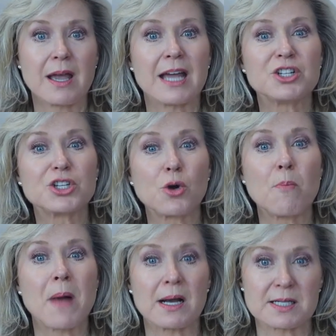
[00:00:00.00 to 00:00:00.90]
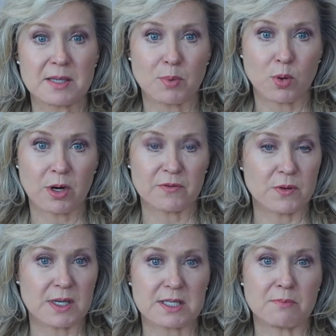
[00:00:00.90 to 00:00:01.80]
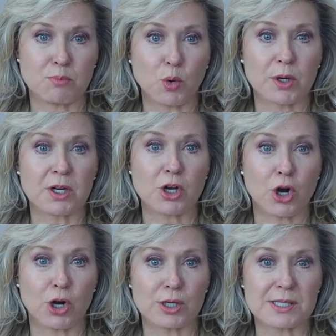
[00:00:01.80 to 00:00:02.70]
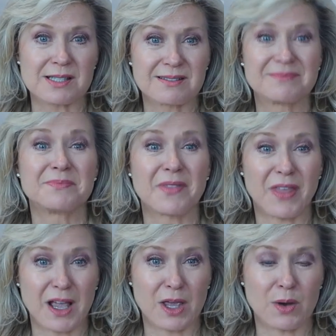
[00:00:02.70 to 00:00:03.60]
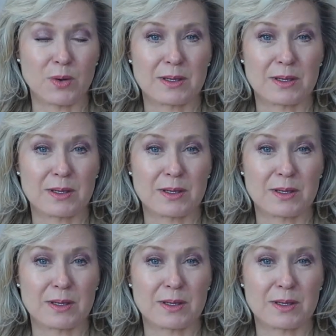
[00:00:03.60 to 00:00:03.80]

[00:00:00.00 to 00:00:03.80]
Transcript: and show my support for this important cause. Thank you.